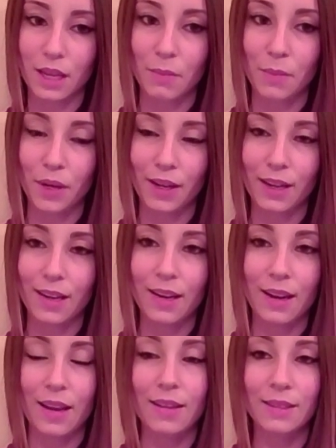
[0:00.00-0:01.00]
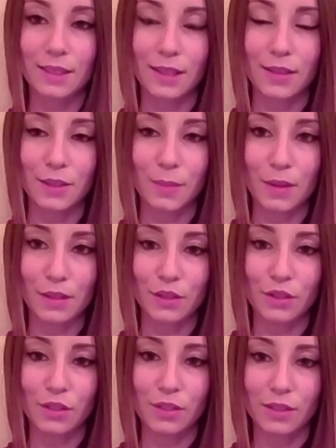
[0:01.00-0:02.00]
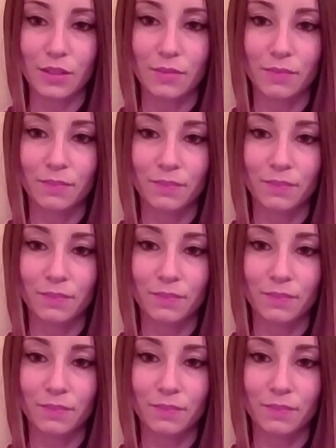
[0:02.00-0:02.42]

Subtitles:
in marketing and sales messages.